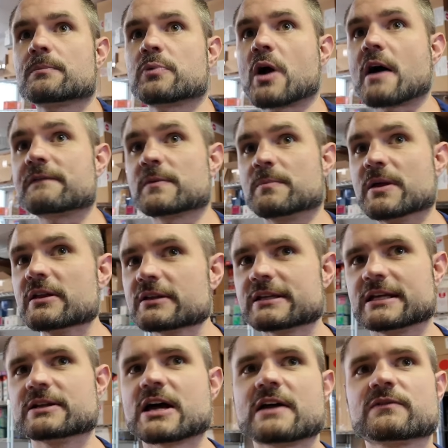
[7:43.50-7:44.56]

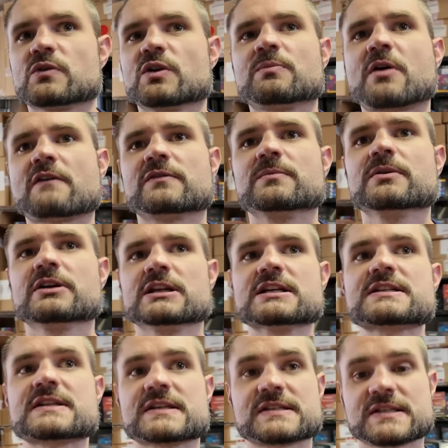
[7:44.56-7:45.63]
profitability, not even really profitability,
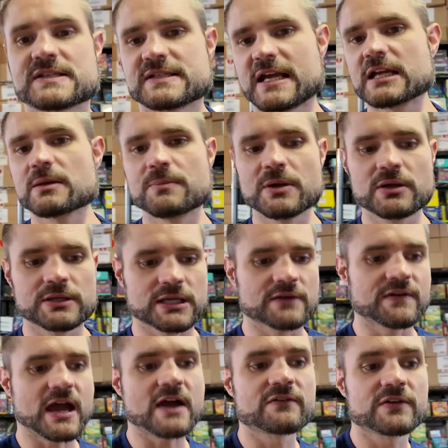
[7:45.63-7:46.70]
just the sustainability
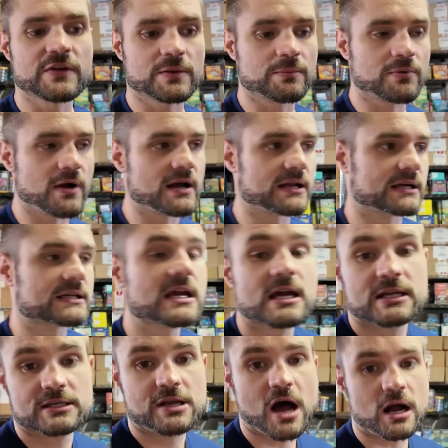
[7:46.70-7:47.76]
of every other product
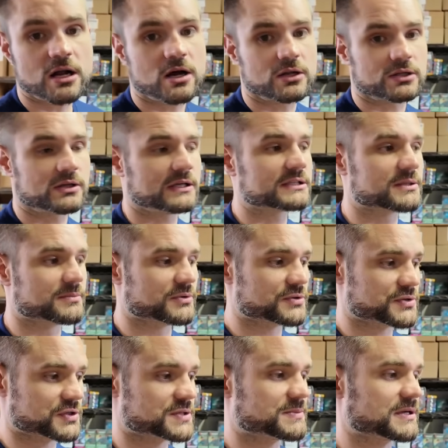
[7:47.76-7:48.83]
not called collector
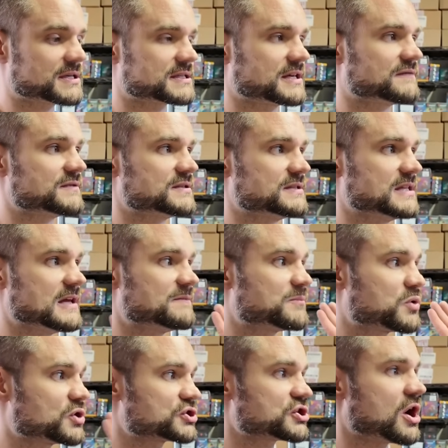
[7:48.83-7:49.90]
boosters, because they've
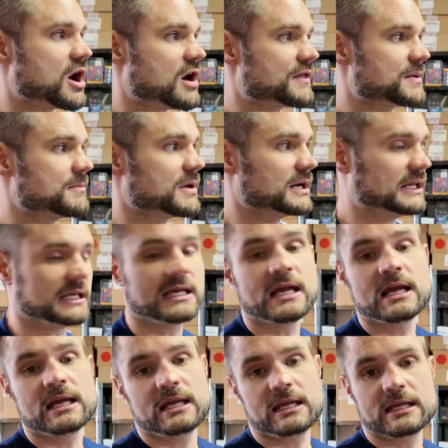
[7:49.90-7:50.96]
pushed all the money
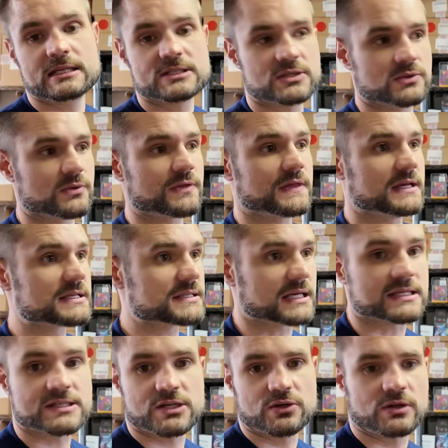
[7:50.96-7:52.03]
into things
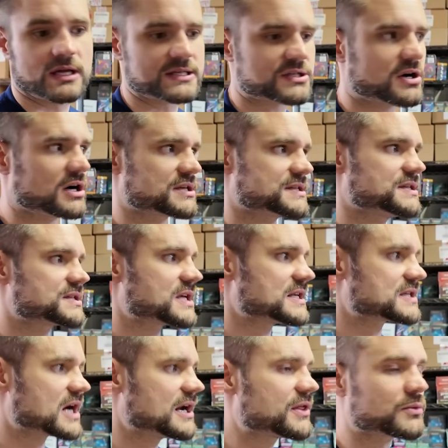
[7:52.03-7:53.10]
like serialized cards. And
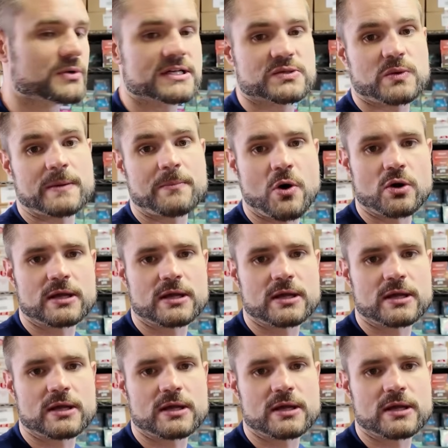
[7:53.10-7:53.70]
it's kind of the reason why